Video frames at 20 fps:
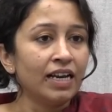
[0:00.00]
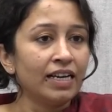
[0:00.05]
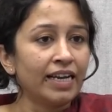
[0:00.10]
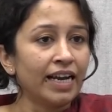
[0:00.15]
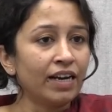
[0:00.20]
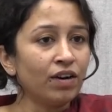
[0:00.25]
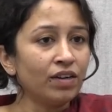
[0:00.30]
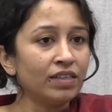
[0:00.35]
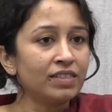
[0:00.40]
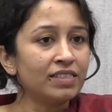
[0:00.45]

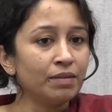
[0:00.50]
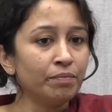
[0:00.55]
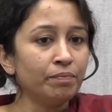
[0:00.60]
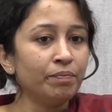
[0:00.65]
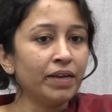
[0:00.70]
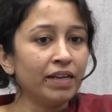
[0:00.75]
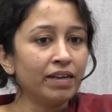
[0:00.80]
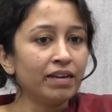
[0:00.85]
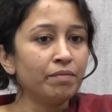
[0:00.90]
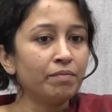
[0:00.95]
cannot
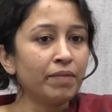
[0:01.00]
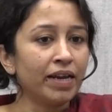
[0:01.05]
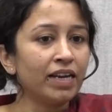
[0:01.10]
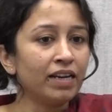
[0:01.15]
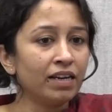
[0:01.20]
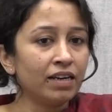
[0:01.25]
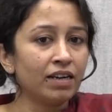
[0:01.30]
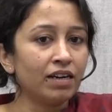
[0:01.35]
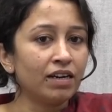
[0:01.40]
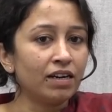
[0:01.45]
simply
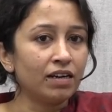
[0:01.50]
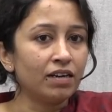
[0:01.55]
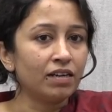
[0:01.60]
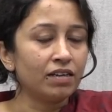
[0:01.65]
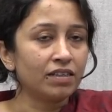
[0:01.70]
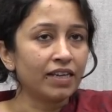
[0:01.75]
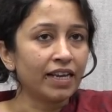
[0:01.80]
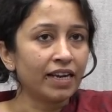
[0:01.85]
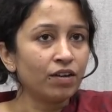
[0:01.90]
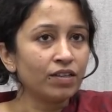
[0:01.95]
remain,
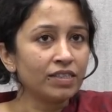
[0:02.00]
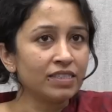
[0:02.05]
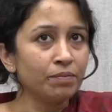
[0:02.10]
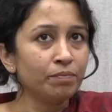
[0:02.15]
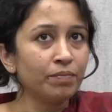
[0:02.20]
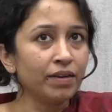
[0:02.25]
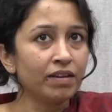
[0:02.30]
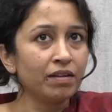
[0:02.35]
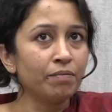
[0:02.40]
cannot simply